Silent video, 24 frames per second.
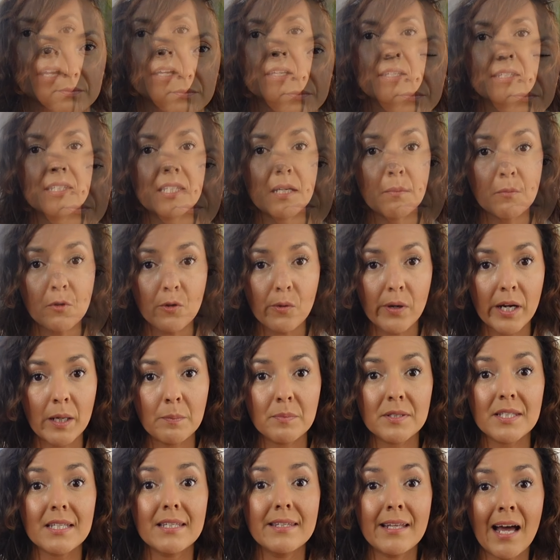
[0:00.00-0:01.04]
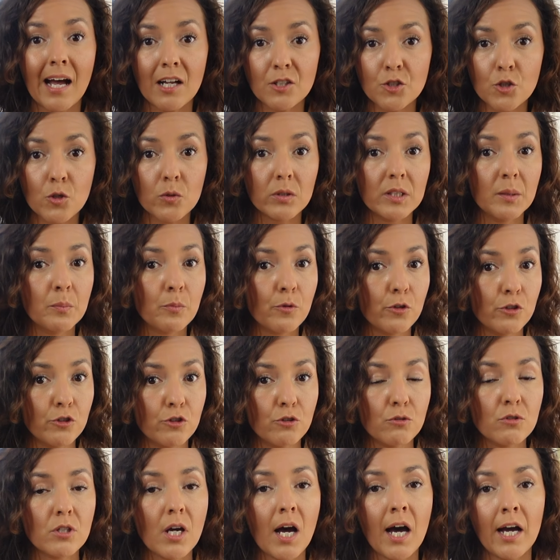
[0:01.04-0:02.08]
Some grapes naturally
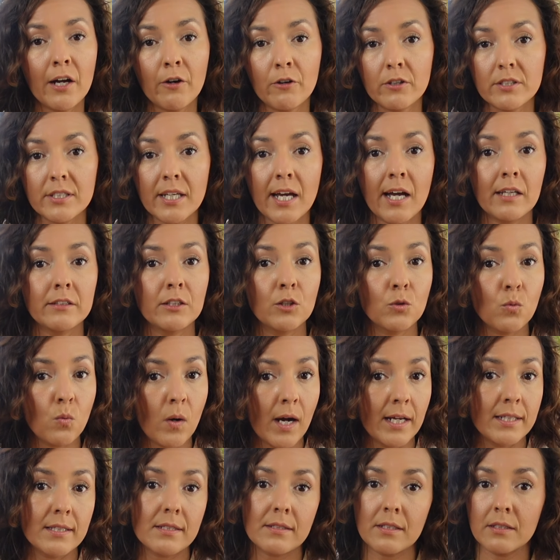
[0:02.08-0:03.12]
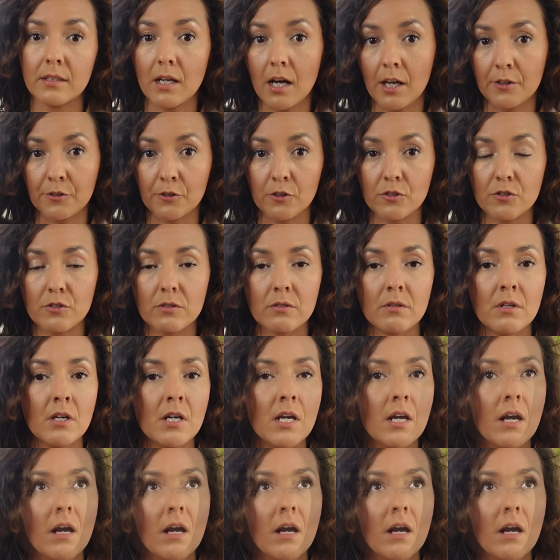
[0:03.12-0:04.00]
produce higher tannin wines than others.